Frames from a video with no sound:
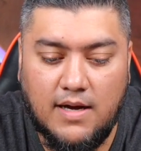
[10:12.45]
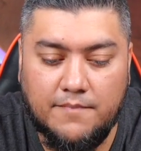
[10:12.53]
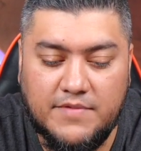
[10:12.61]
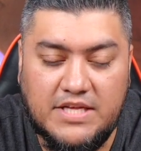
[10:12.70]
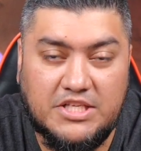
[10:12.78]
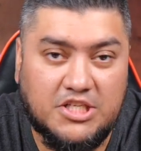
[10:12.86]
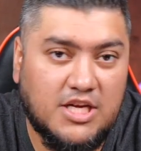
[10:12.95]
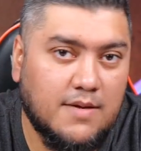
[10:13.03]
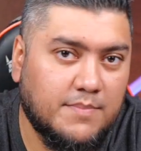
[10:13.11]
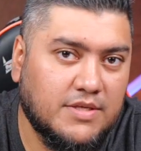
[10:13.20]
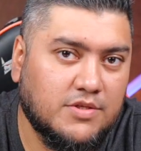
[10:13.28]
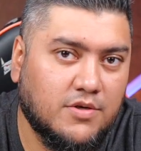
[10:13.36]
The
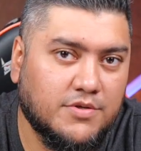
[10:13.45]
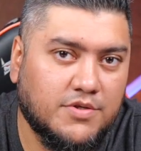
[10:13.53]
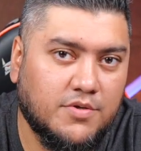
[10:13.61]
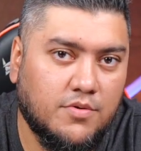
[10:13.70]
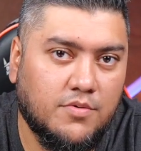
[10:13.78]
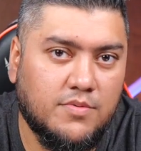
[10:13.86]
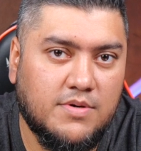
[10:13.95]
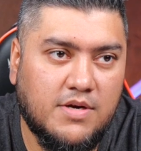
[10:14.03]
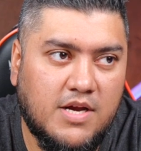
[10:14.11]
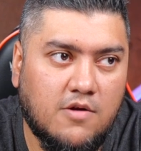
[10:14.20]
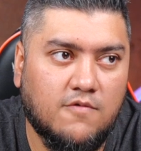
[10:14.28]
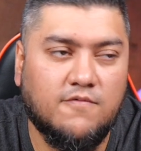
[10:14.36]
chip is also
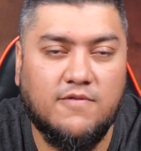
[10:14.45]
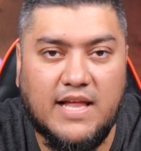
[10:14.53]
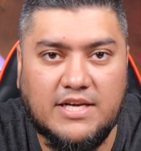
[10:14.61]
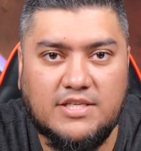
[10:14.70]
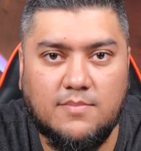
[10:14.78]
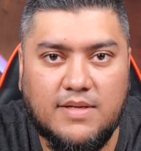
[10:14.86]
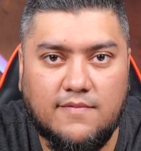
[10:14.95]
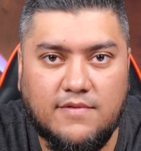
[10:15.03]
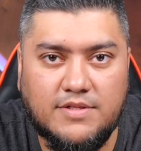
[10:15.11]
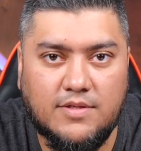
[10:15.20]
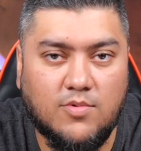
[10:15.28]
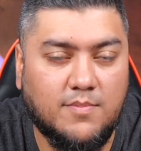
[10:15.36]
near flagship
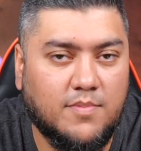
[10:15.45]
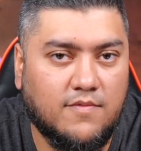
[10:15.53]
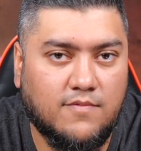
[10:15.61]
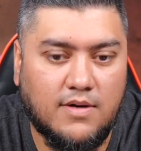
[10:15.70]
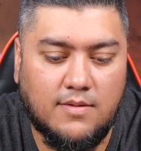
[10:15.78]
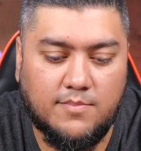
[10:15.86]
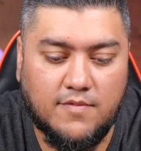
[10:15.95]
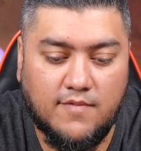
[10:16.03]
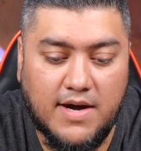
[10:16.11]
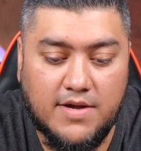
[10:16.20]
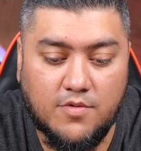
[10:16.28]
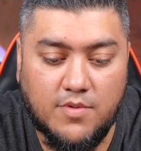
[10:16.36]
levels. It will
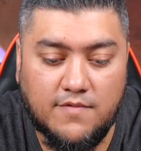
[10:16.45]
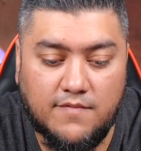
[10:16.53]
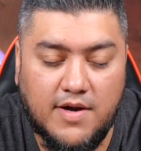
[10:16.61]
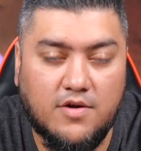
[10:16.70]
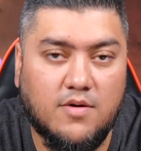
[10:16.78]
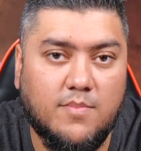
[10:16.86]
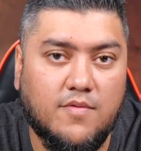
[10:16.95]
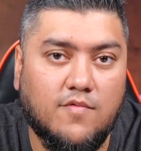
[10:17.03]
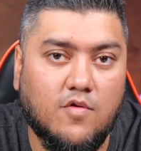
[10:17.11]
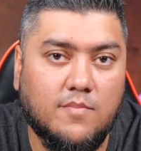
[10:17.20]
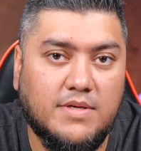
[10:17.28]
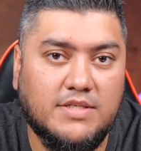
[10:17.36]
provide you with very good
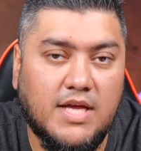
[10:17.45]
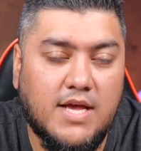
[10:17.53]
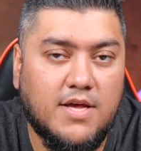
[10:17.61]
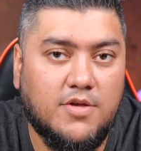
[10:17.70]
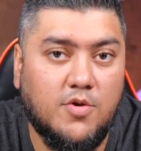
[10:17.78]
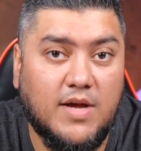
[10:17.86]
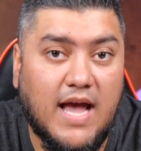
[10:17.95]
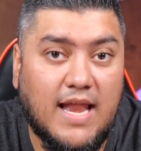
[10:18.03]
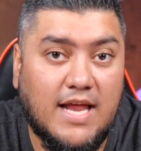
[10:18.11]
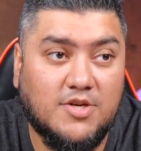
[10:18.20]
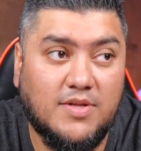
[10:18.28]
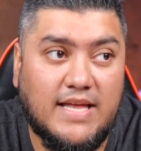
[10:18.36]
performance. You
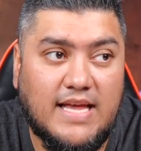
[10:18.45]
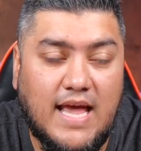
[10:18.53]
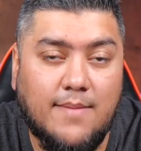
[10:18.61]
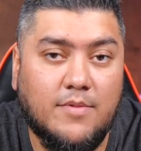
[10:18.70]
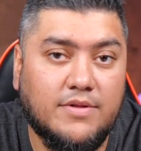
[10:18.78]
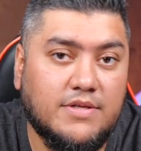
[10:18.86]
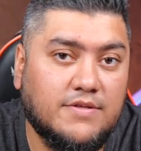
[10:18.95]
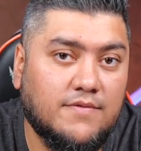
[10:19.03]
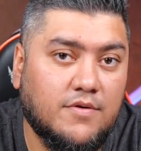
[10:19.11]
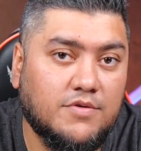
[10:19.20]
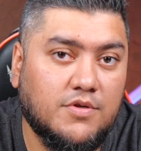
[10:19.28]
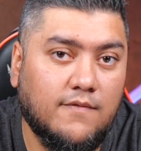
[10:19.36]
can actually game on this
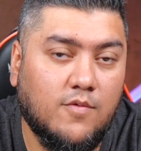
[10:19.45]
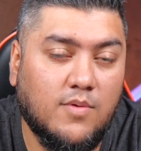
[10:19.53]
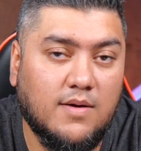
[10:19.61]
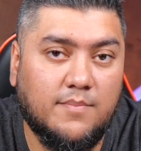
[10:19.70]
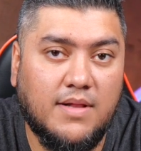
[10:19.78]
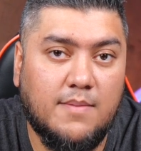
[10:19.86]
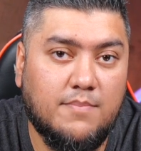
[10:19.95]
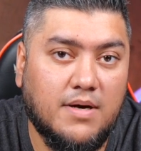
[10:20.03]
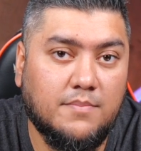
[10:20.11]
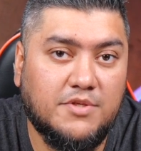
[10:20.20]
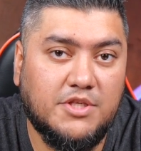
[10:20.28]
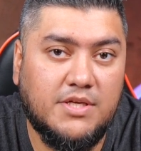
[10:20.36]
phone, so if you want to play
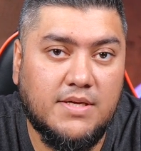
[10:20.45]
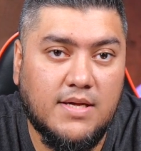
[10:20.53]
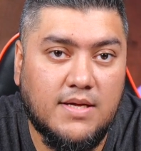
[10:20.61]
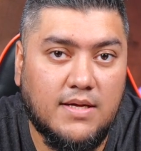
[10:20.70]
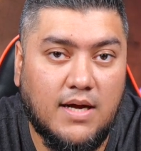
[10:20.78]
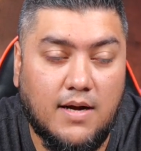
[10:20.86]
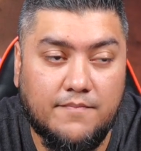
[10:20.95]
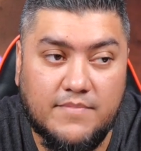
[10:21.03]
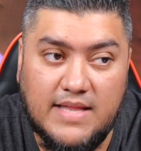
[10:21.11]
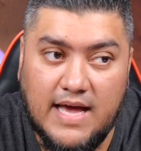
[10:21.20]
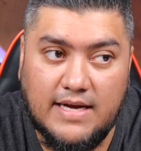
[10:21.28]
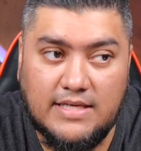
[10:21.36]
PUBG,
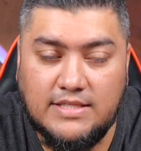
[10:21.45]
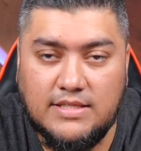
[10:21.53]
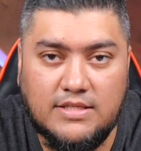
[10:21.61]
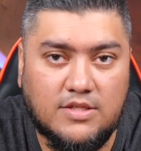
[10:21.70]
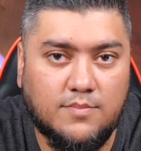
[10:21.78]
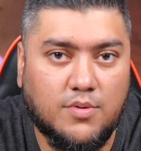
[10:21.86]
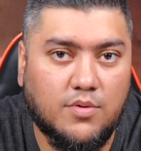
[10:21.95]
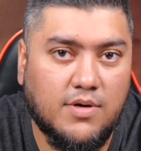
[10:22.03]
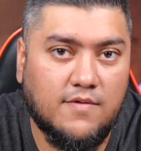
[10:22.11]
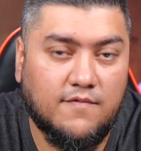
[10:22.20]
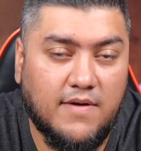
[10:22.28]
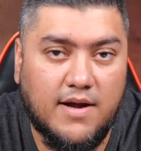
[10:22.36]
that is
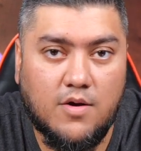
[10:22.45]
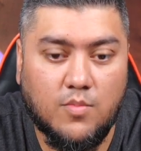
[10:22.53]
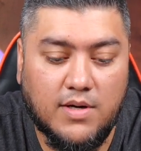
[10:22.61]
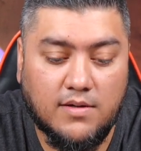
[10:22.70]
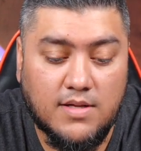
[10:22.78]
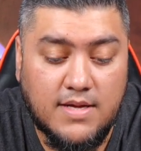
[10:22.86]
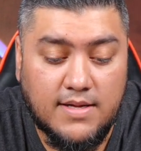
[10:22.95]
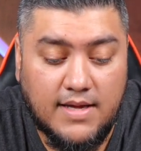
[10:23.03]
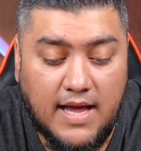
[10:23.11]
supported very well.